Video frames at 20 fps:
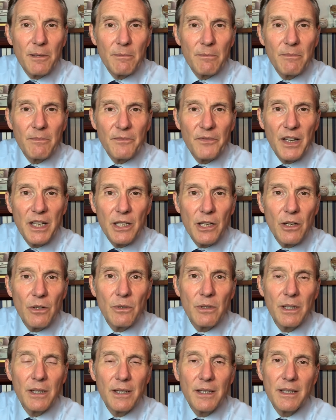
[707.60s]

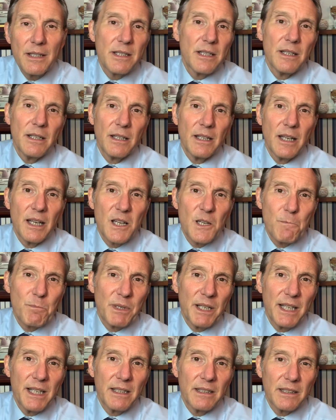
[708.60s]
video to
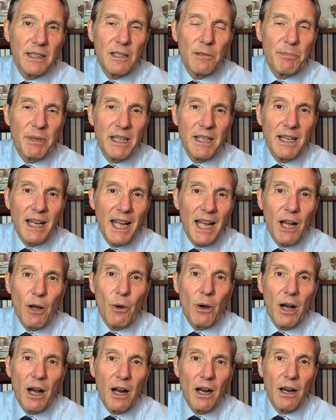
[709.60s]
explain a little bit
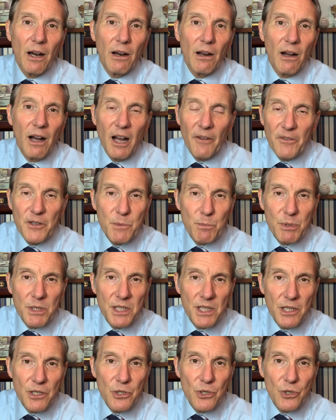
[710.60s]
how our office
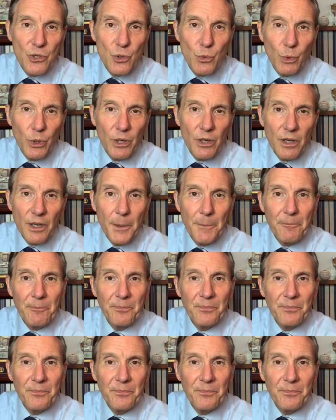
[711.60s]
procedures work.